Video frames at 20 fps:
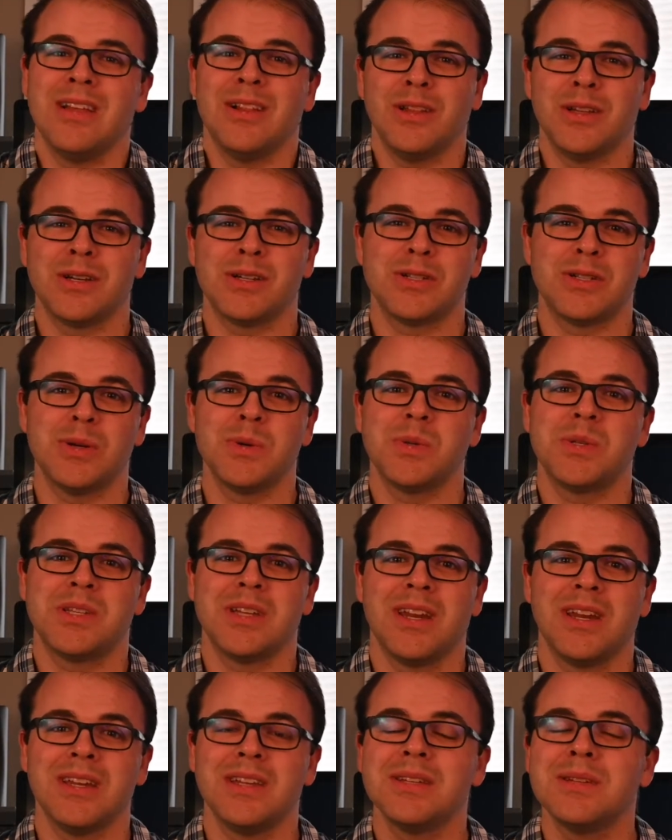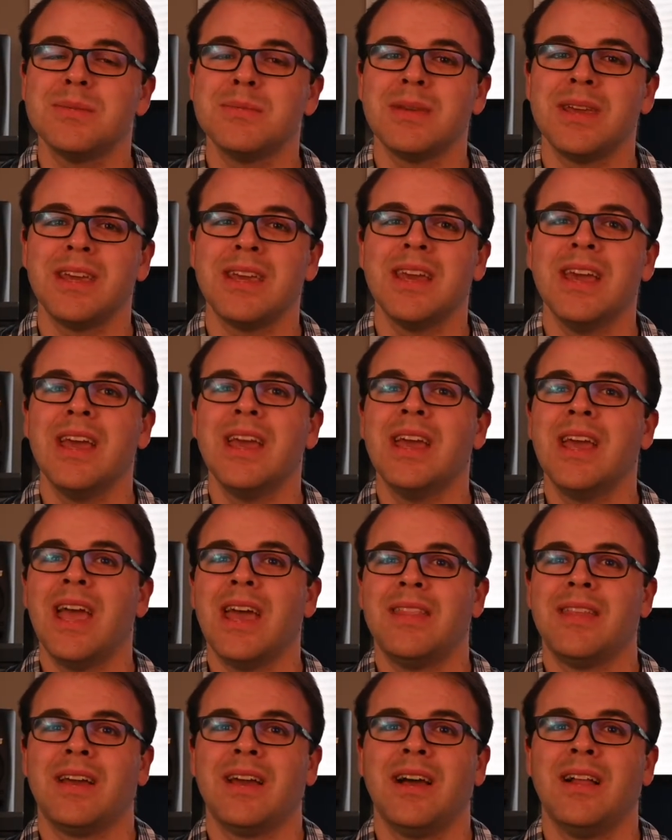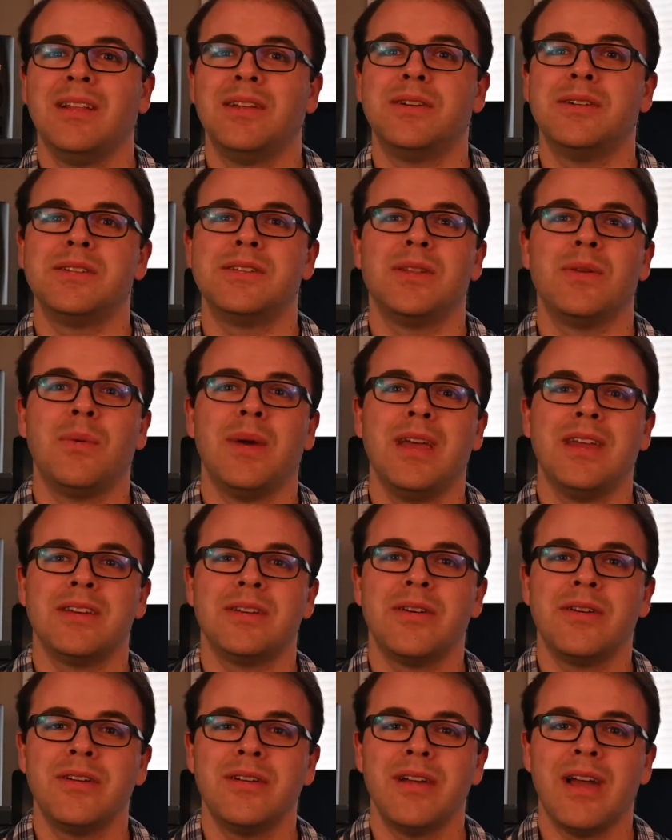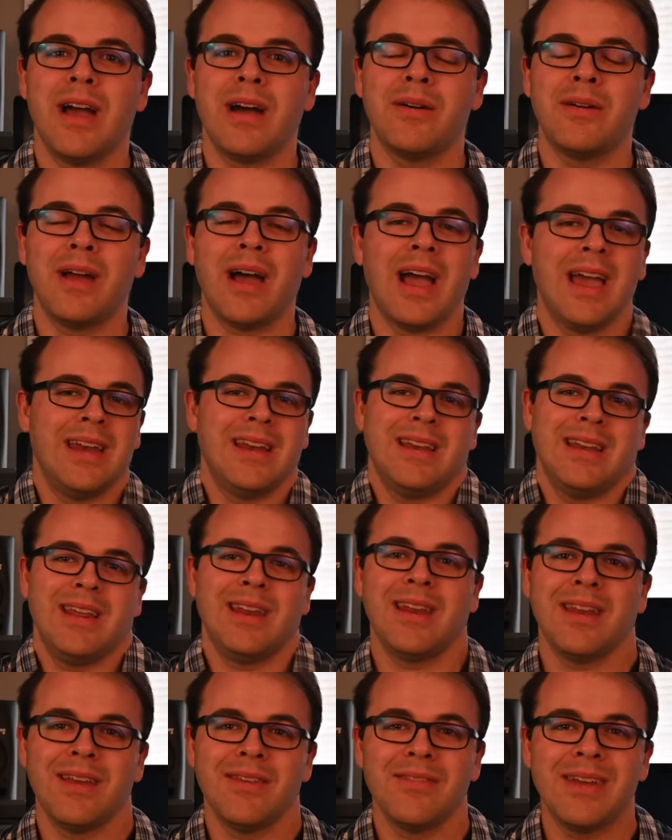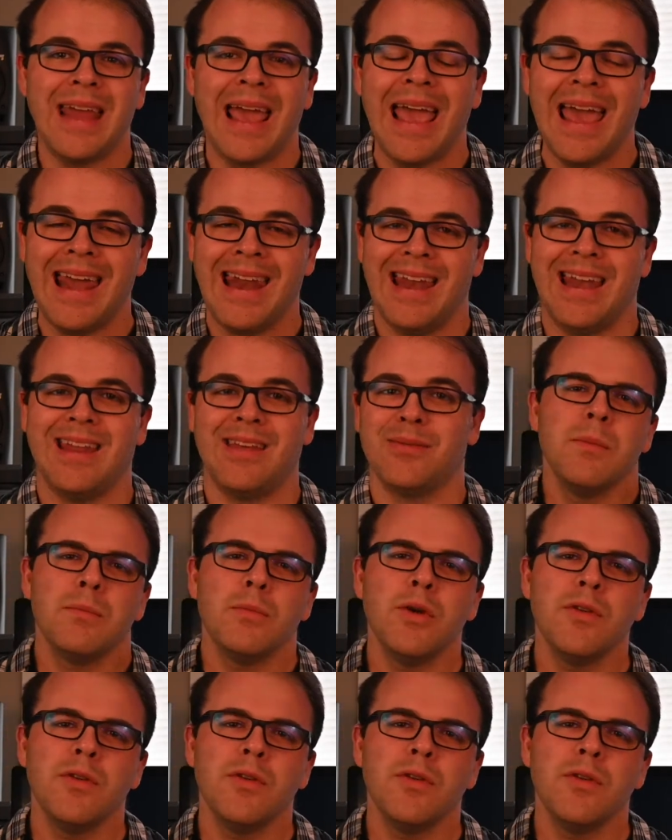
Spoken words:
It looks so stunning to me, and the colors and the way it turned out, I didn't need to even edit it.